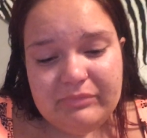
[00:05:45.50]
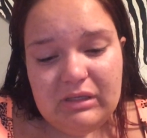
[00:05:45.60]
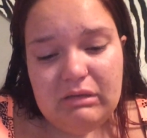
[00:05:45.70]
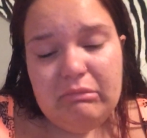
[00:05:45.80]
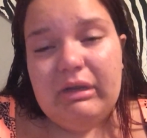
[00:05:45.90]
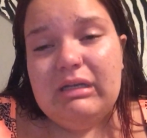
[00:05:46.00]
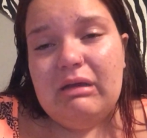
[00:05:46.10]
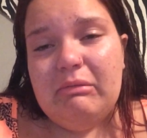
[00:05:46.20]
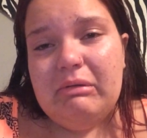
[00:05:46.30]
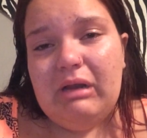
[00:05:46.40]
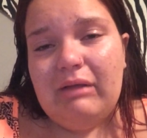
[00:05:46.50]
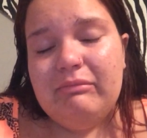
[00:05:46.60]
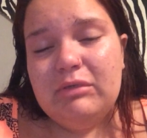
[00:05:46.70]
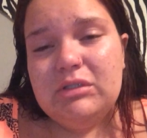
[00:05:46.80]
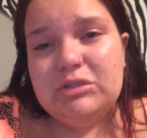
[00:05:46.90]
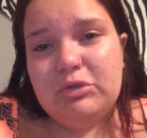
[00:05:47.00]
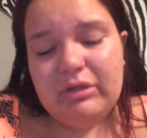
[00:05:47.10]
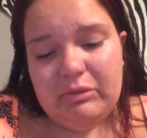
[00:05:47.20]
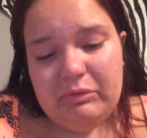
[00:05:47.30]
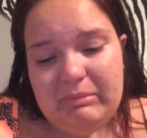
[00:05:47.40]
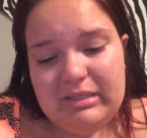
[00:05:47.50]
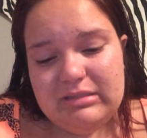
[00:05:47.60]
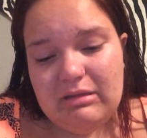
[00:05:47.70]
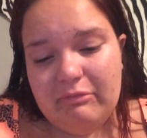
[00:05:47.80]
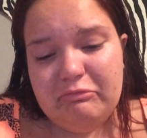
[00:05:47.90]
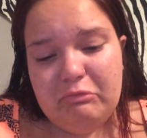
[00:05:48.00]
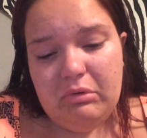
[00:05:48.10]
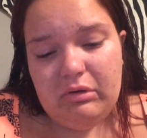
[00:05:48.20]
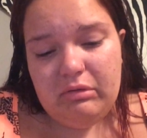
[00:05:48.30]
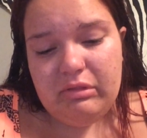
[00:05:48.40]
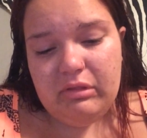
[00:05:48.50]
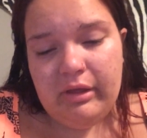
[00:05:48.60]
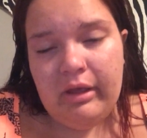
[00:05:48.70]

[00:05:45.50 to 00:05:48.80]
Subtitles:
And right now, I'm really struggling with my self-worth.